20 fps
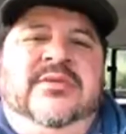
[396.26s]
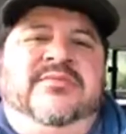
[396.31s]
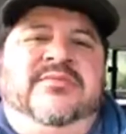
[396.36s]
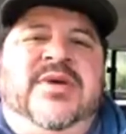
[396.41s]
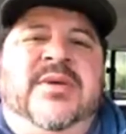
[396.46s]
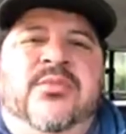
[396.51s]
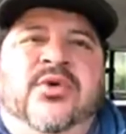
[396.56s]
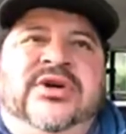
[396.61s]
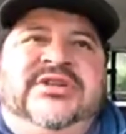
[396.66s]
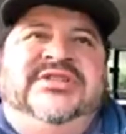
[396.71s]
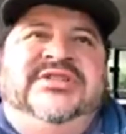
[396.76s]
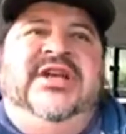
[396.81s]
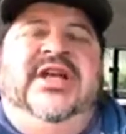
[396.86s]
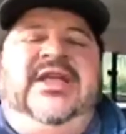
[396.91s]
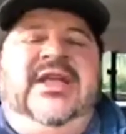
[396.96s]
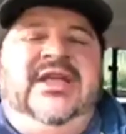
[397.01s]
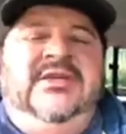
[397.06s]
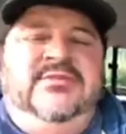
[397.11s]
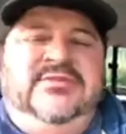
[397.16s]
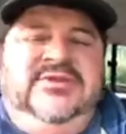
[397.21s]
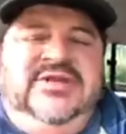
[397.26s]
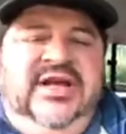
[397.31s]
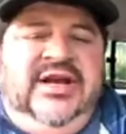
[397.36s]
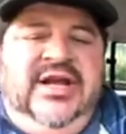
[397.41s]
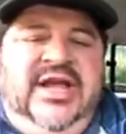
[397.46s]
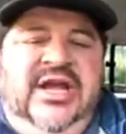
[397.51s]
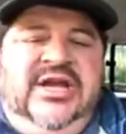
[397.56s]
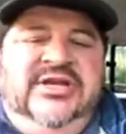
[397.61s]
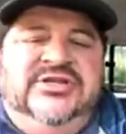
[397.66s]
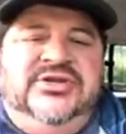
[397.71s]
be more de
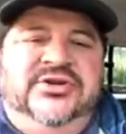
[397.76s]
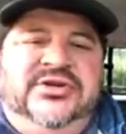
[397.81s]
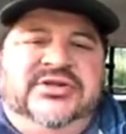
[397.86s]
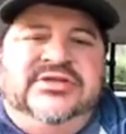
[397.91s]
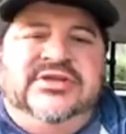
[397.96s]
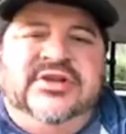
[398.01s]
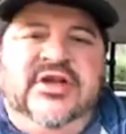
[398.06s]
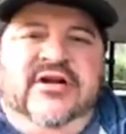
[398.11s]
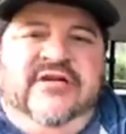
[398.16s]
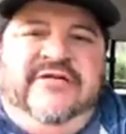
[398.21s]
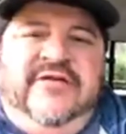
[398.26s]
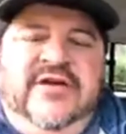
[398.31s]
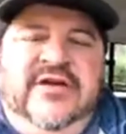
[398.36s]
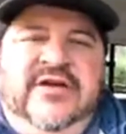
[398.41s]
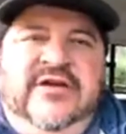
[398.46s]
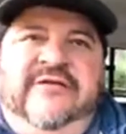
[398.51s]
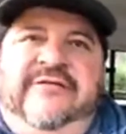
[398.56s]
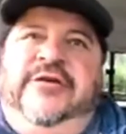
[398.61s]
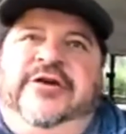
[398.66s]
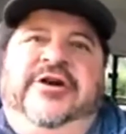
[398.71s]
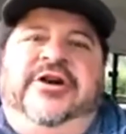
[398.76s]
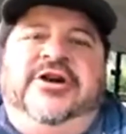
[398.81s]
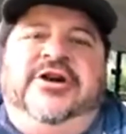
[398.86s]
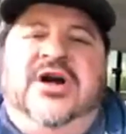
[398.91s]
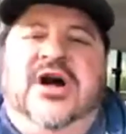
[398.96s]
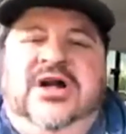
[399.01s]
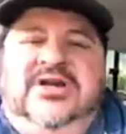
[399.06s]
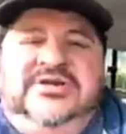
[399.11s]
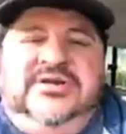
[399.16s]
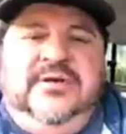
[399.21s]
dedicated to yourself and for your
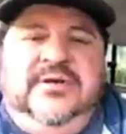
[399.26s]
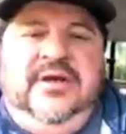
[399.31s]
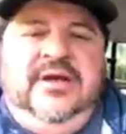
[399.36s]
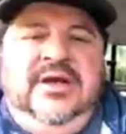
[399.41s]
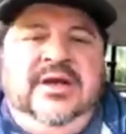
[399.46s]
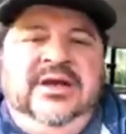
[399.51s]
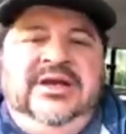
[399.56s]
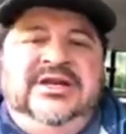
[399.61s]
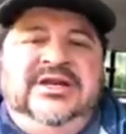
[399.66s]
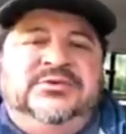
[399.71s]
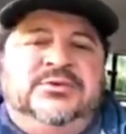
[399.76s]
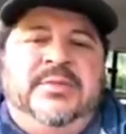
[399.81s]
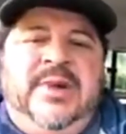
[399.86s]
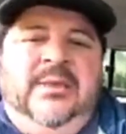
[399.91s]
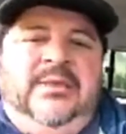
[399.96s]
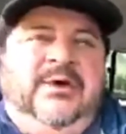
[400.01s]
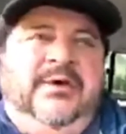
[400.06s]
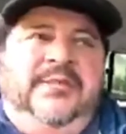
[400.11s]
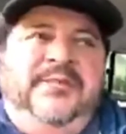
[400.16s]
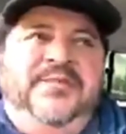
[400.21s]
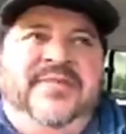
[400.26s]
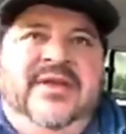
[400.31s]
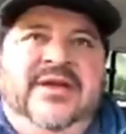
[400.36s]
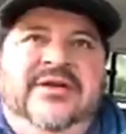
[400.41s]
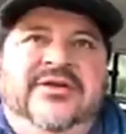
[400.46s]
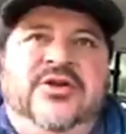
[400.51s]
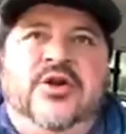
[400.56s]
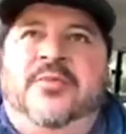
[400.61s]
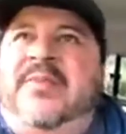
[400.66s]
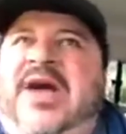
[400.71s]
cause. Because remember,
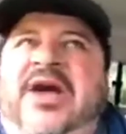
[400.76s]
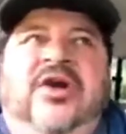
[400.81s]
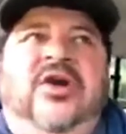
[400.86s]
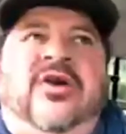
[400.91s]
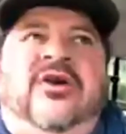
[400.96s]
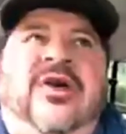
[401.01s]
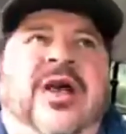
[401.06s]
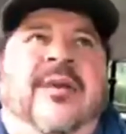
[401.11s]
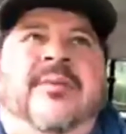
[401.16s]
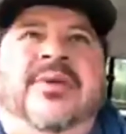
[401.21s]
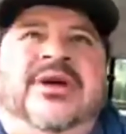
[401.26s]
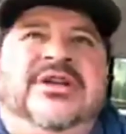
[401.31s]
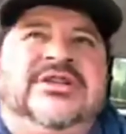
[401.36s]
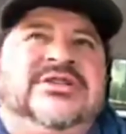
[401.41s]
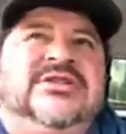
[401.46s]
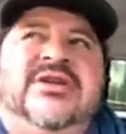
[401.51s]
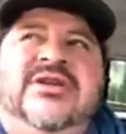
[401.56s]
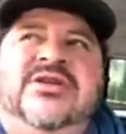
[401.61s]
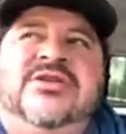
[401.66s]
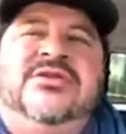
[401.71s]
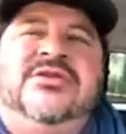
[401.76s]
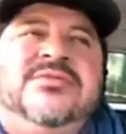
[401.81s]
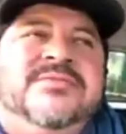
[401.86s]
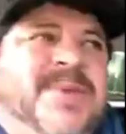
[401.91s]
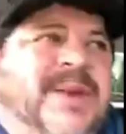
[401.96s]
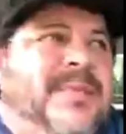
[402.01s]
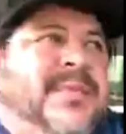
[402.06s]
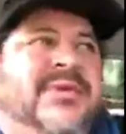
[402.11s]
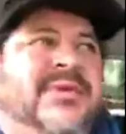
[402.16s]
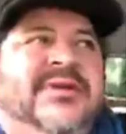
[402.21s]
no matter how much you,
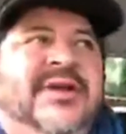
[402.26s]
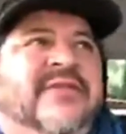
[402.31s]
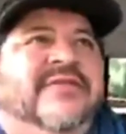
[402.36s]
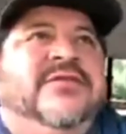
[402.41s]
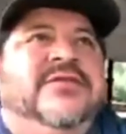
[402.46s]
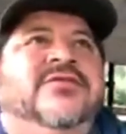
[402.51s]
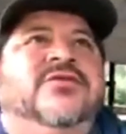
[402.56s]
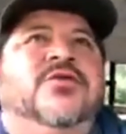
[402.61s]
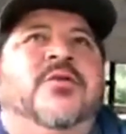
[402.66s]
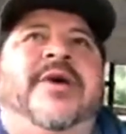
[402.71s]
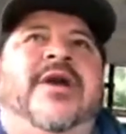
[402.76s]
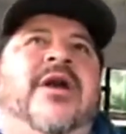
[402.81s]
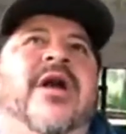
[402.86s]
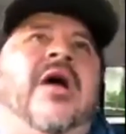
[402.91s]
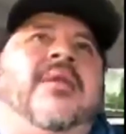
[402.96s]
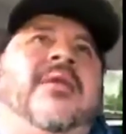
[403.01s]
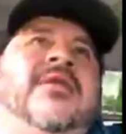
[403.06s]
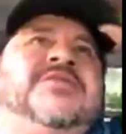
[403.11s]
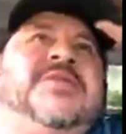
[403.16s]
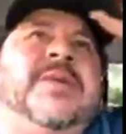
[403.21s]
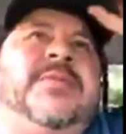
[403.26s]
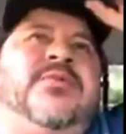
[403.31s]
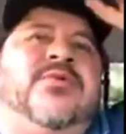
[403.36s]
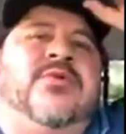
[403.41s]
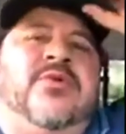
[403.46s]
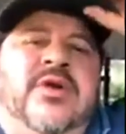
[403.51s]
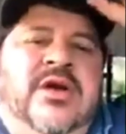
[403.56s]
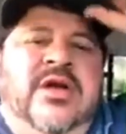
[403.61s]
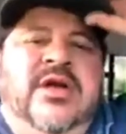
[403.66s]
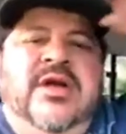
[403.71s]
people love you, no matter how much
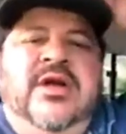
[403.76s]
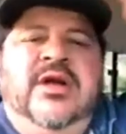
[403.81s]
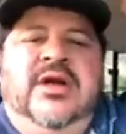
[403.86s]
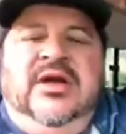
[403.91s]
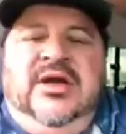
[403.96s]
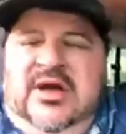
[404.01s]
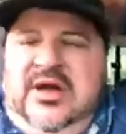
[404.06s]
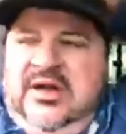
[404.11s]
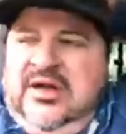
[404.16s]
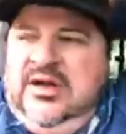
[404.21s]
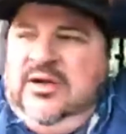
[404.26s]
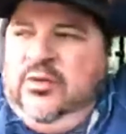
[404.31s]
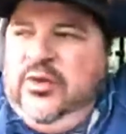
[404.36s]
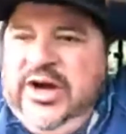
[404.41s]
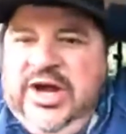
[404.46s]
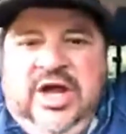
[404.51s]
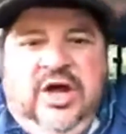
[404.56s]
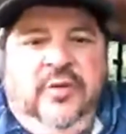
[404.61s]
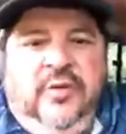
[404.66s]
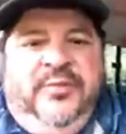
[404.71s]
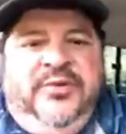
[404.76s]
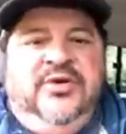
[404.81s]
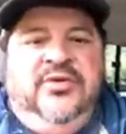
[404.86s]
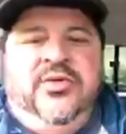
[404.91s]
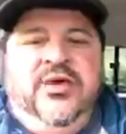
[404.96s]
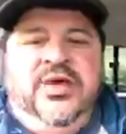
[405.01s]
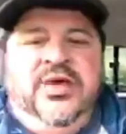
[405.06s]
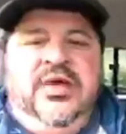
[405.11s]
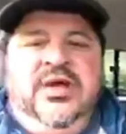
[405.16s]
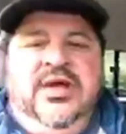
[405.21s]
people uh, want to help you,